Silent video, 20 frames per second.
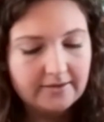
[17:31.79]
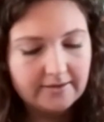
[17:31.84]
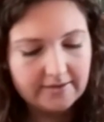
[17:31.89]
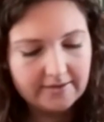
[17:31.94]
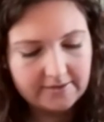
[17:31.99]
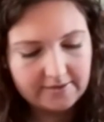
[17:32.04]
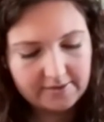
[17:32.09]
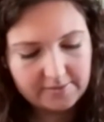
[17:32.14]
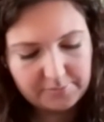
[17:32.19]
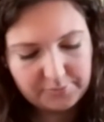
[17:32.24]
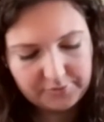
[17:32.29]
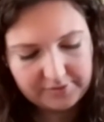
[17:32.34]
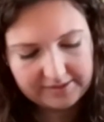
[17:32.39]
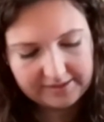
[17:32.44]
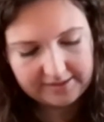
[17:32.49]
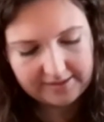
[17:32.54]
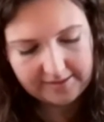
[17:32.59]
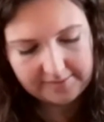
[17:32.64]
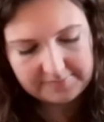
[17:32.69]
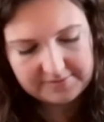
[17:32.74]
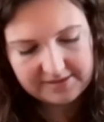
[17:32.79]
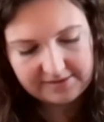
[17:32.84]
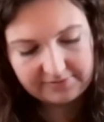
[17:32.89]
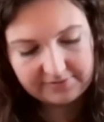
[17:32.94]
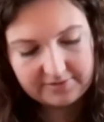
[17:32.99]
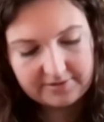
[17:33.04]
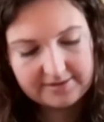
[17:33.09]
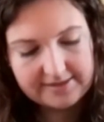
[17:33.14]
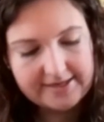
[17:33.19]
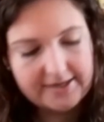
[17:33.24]
Another book that I'm
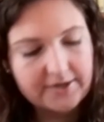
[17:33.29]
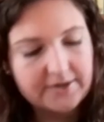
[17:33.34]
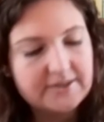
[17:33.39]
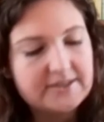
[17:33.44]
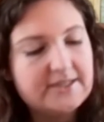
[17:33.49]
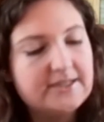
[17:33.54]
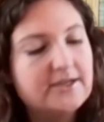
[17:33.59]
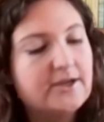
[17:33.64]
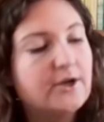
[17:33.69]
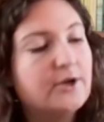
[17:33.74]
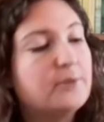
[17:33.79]
definitely on the